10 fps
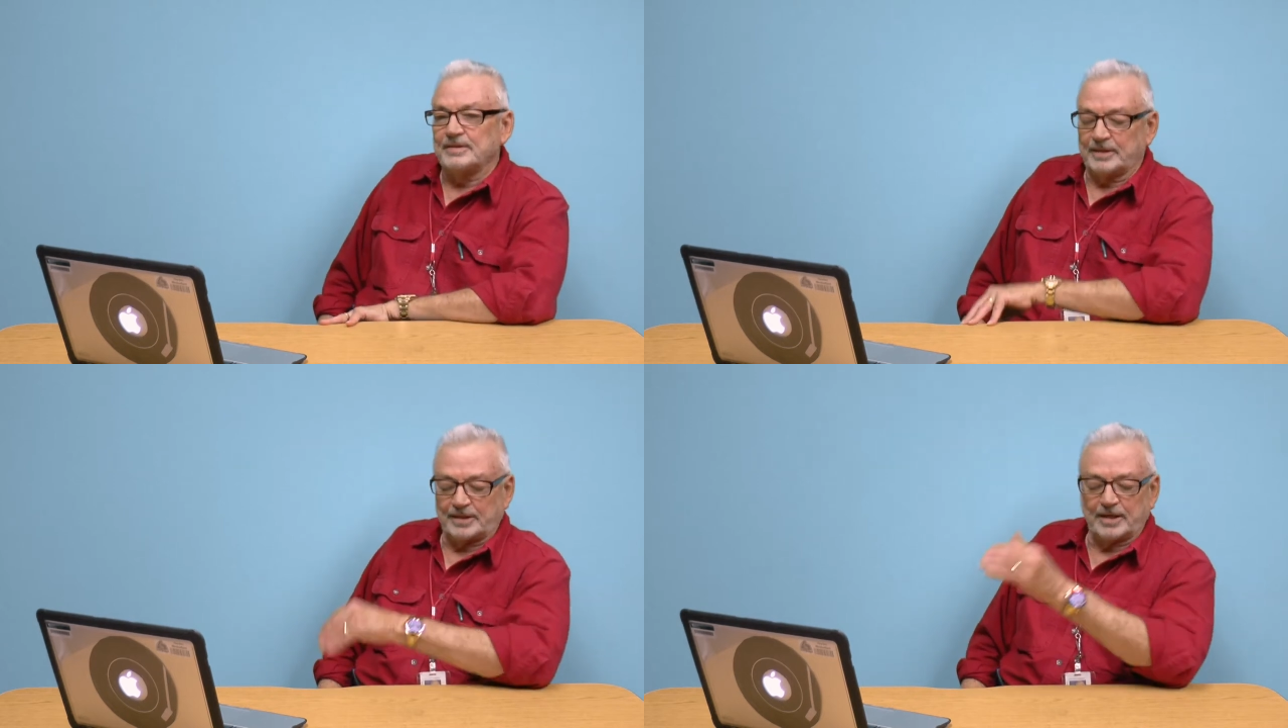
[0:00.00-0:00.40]

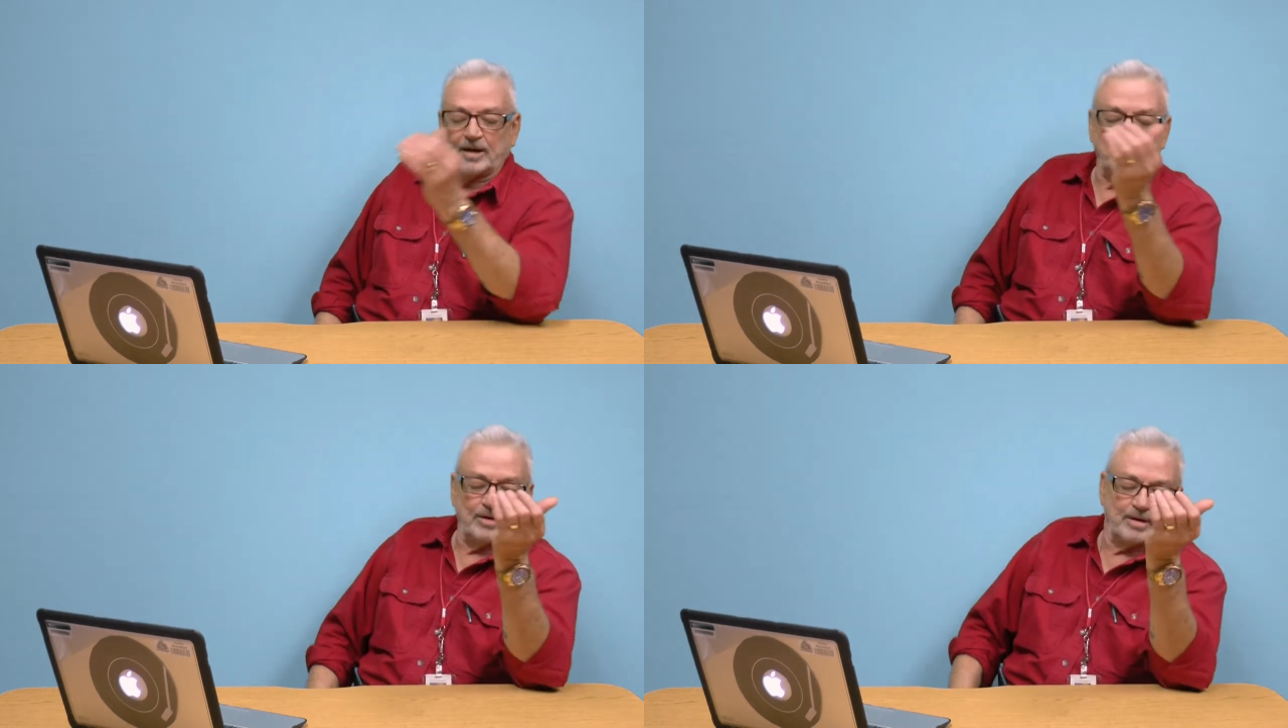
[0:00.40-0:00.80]
and I
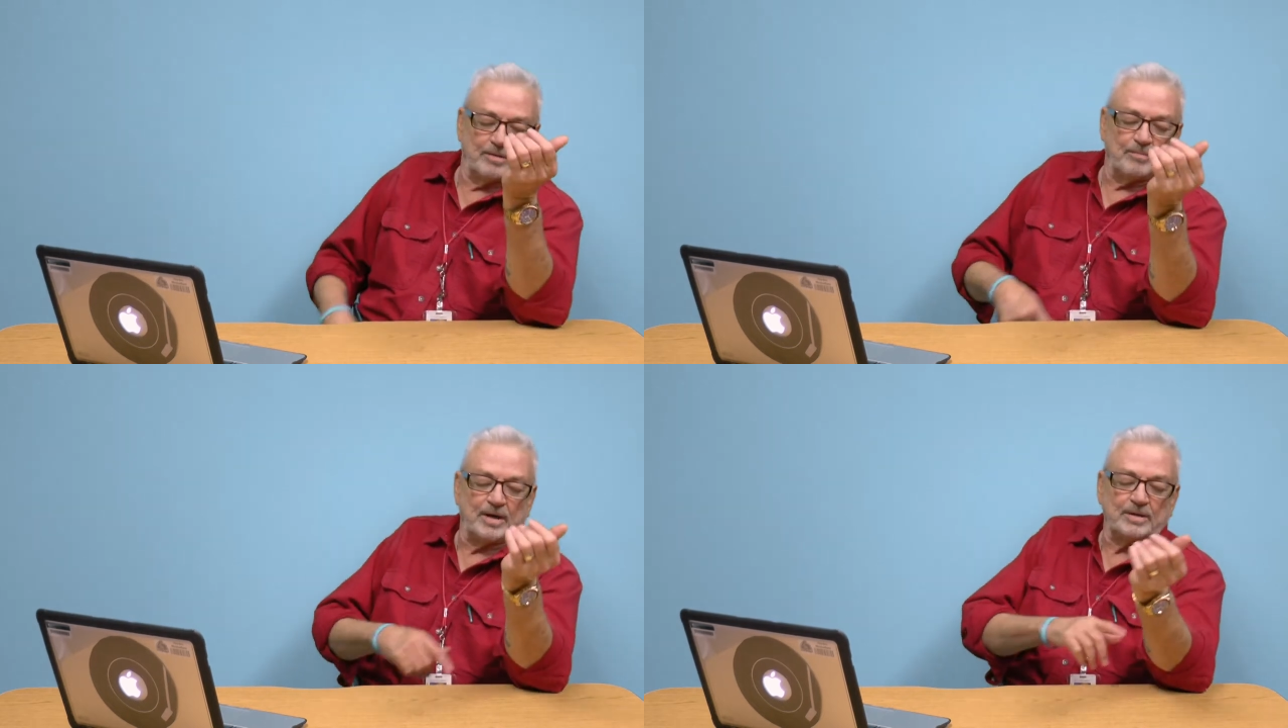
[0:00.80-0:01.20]
got one
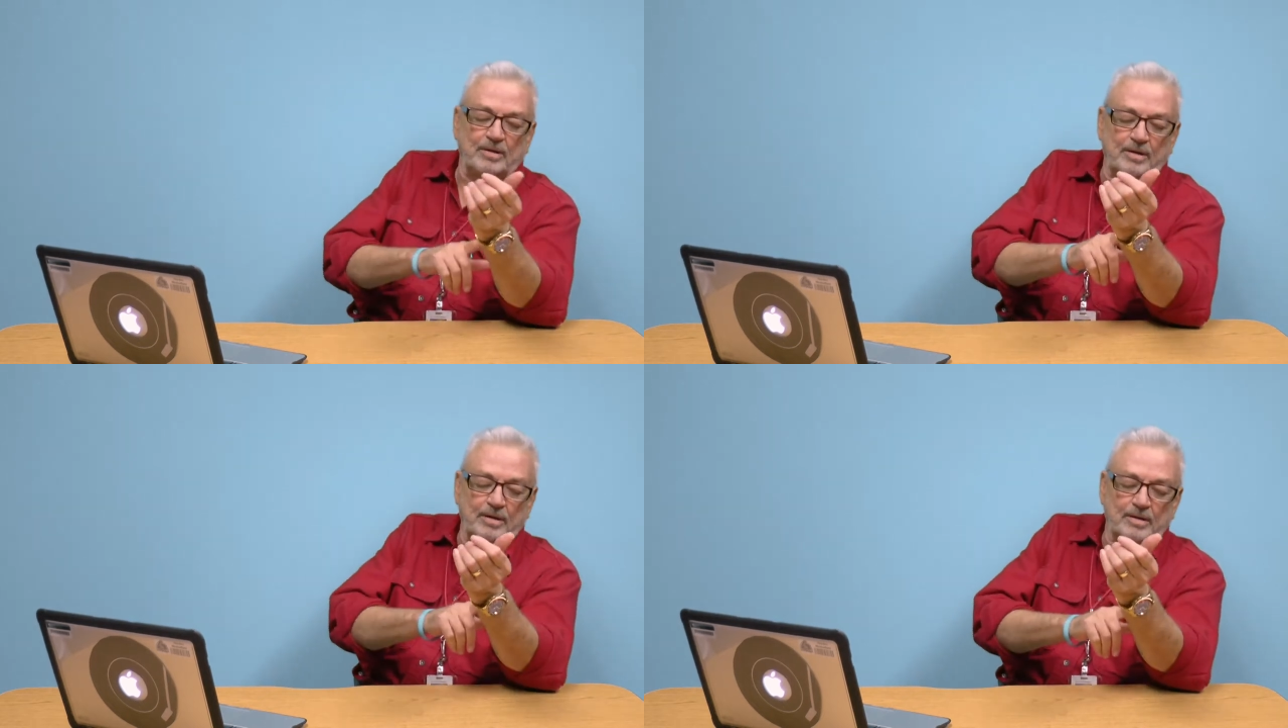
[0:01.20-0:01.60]
uh, my
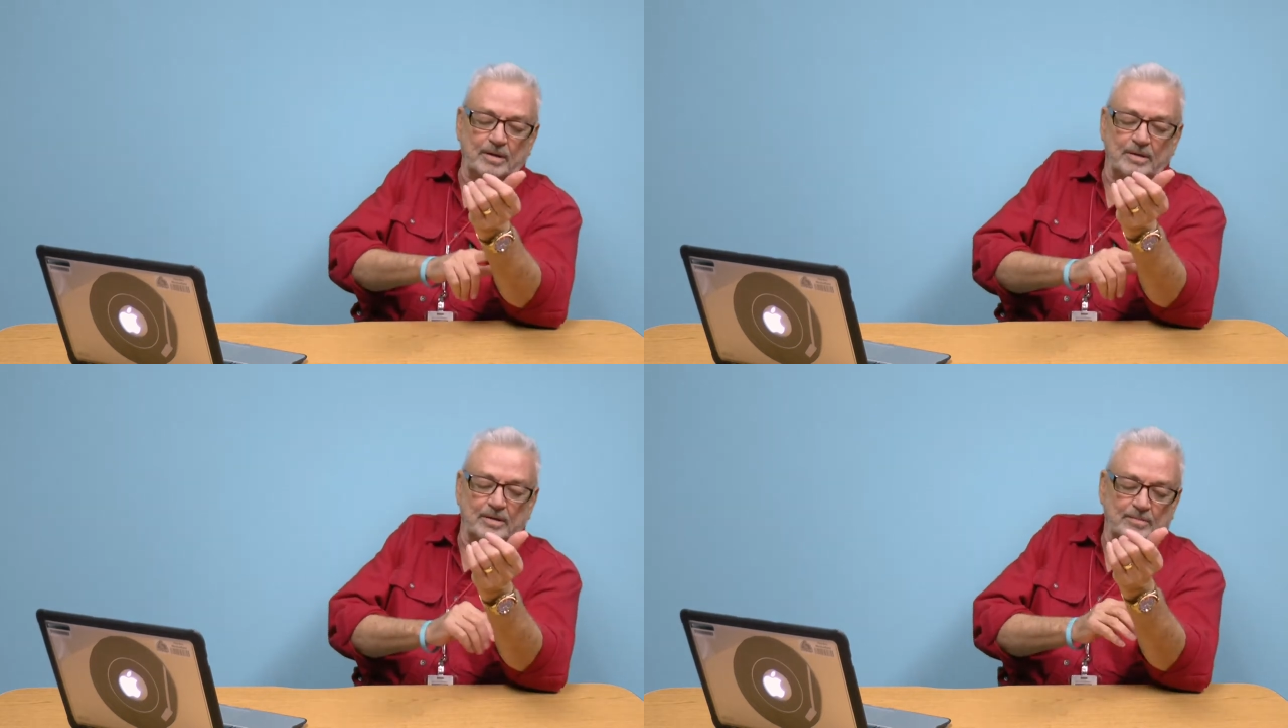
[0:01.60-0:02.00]

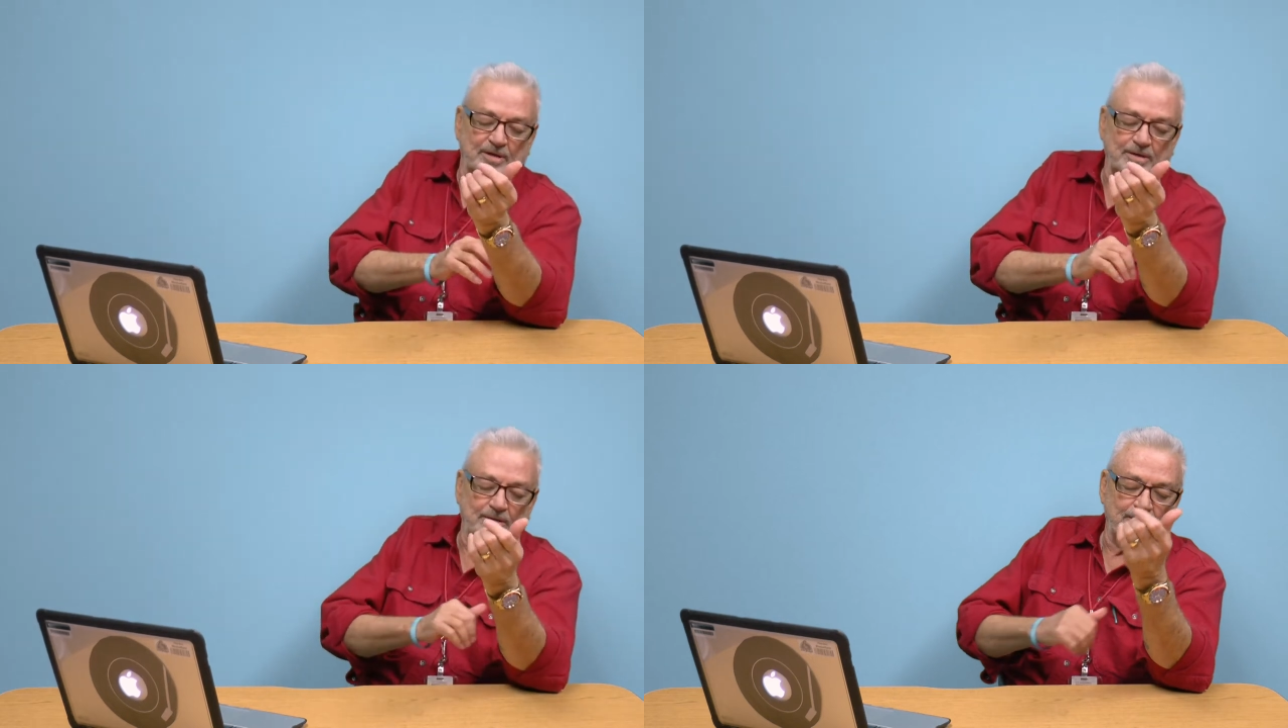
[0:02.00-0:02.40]
daughter uh,
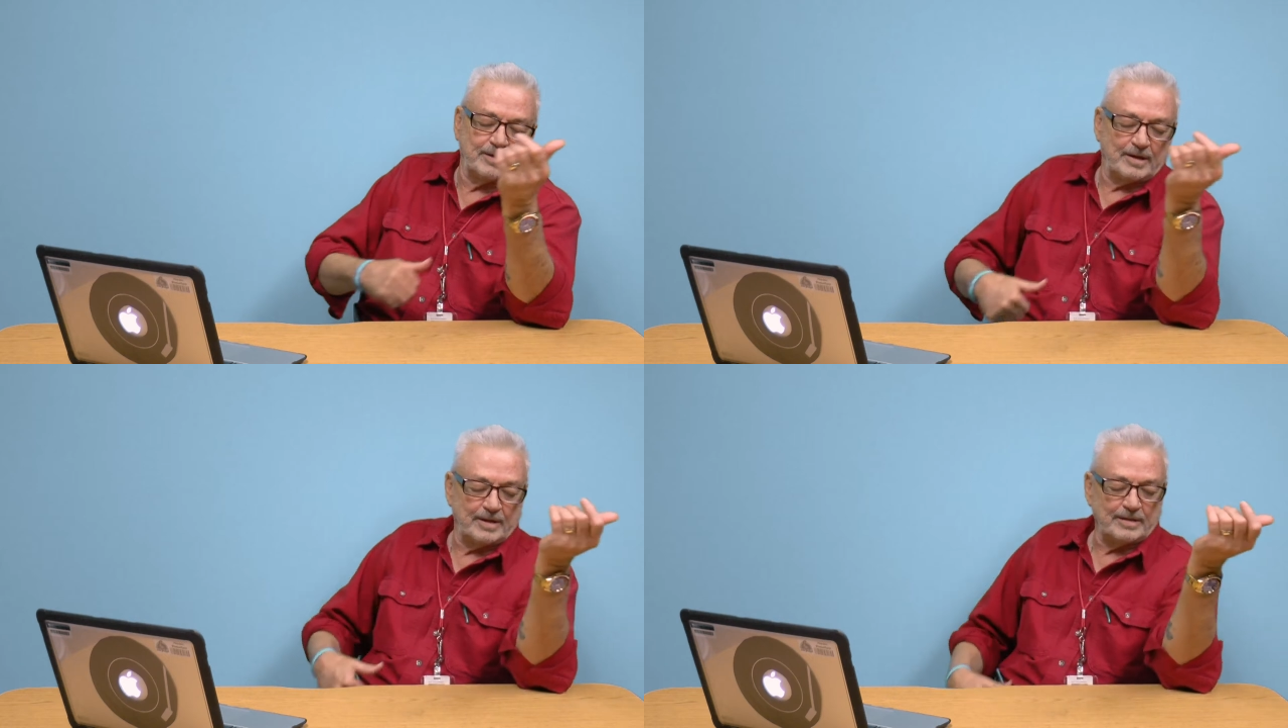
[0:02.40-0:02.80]
my daughter
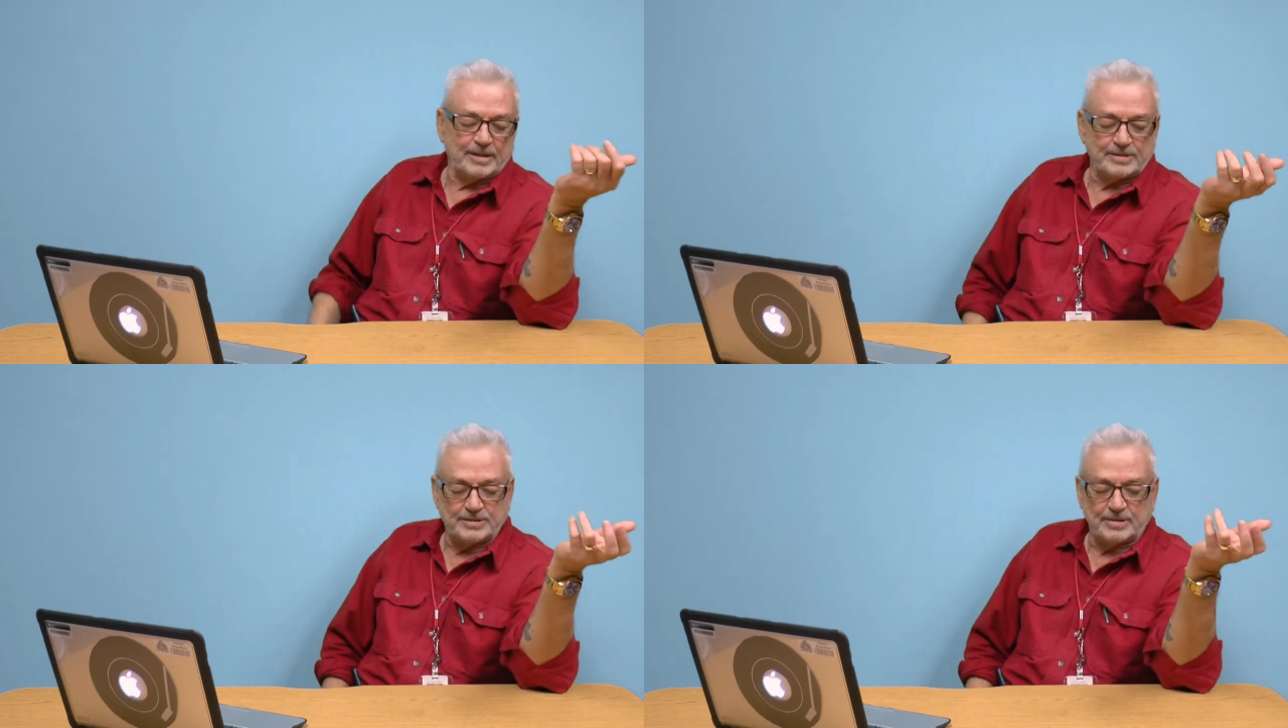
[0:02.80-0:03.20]
died
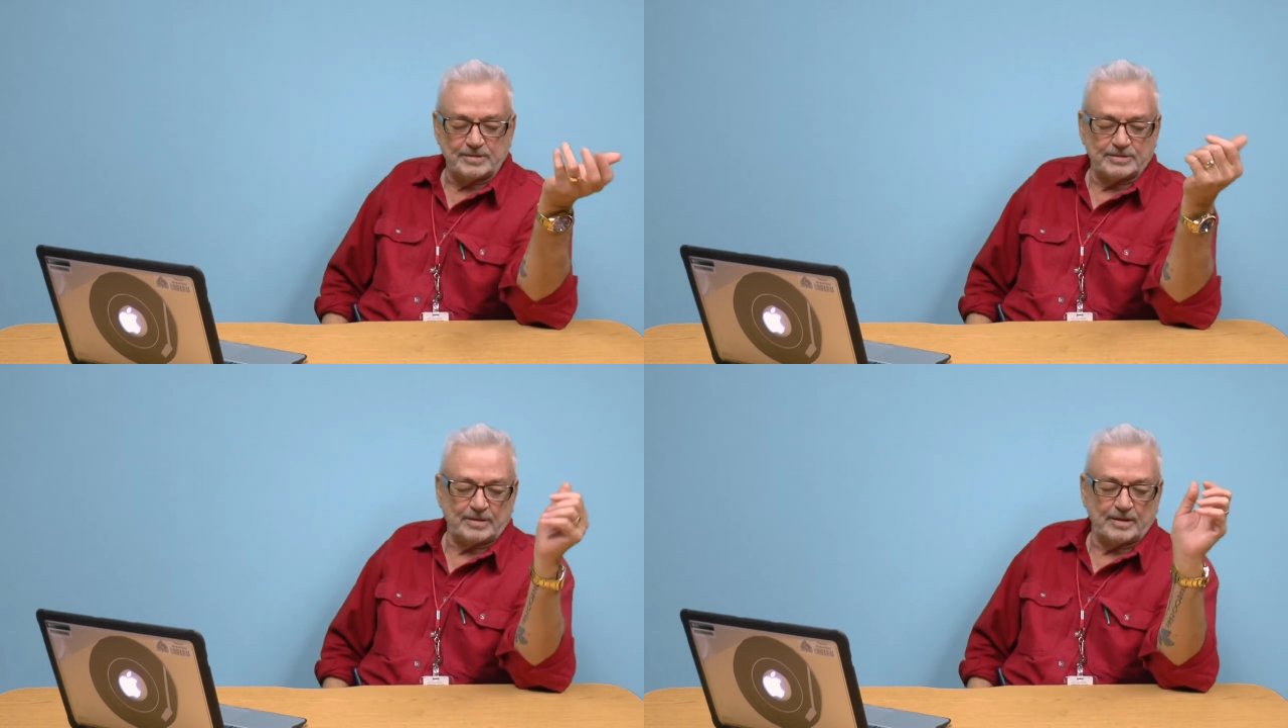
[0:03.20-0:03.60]
last
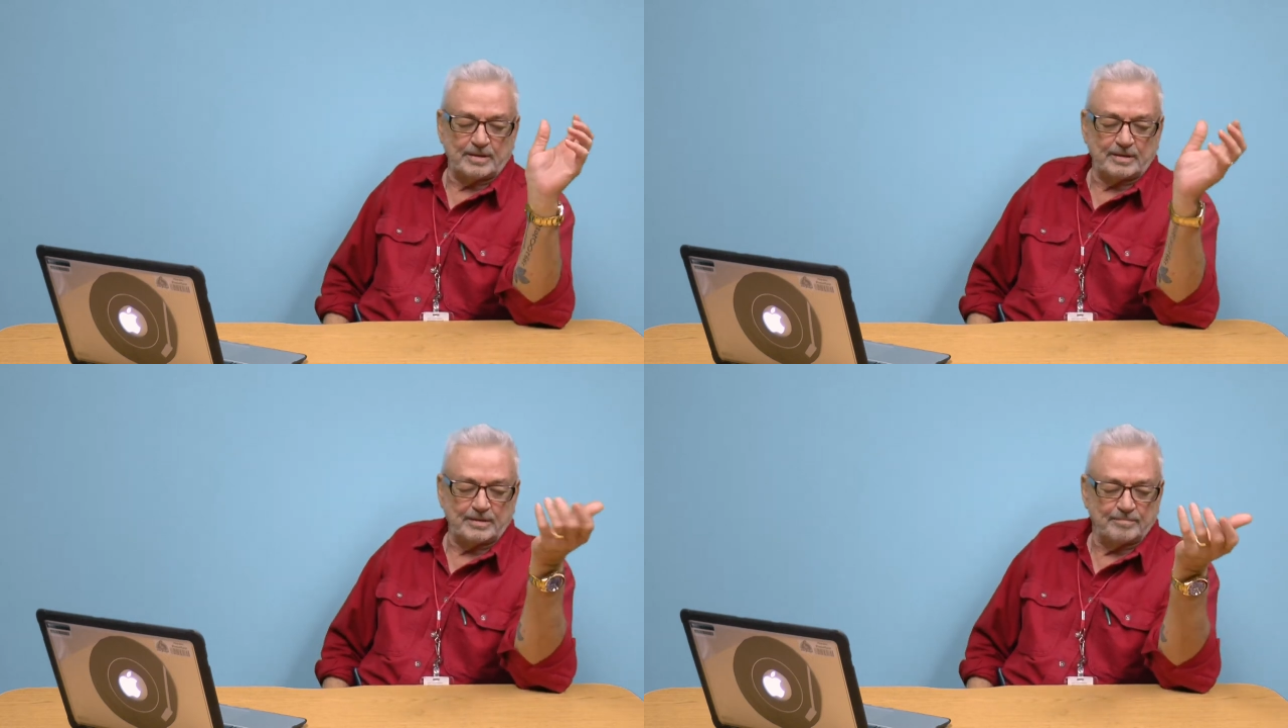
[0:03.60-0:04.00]
year so I
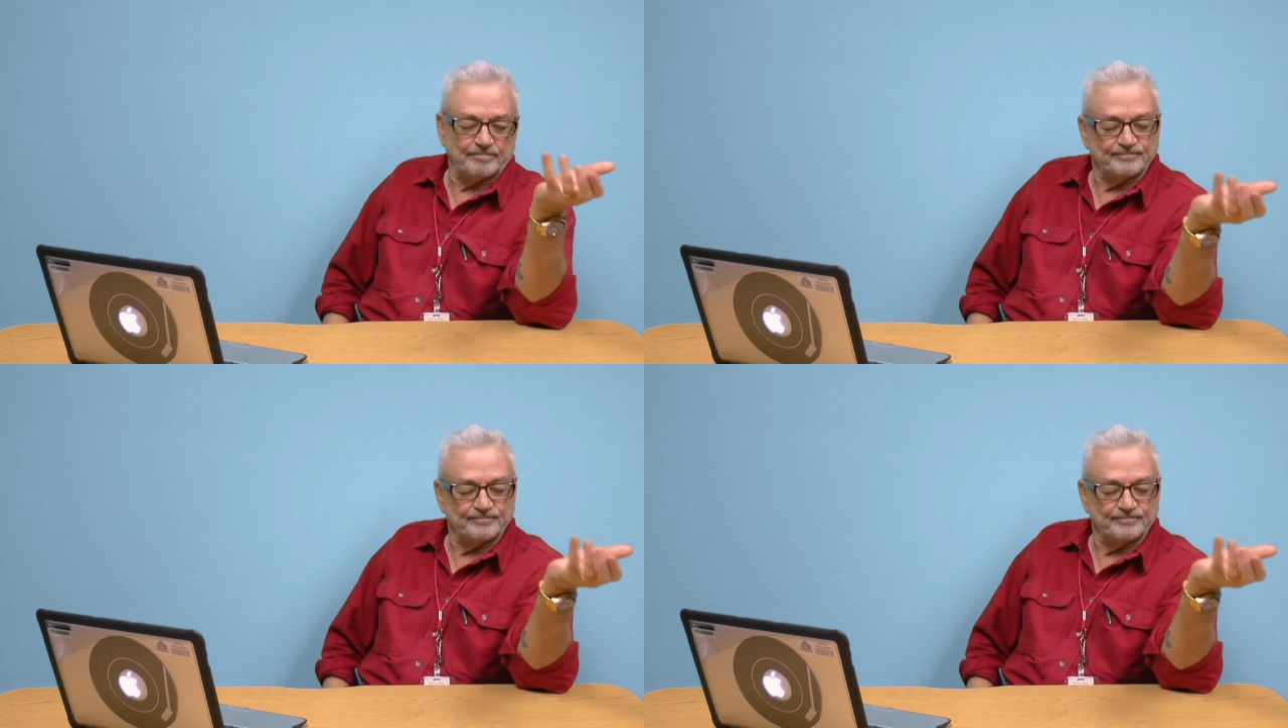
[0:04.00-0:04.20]
got a,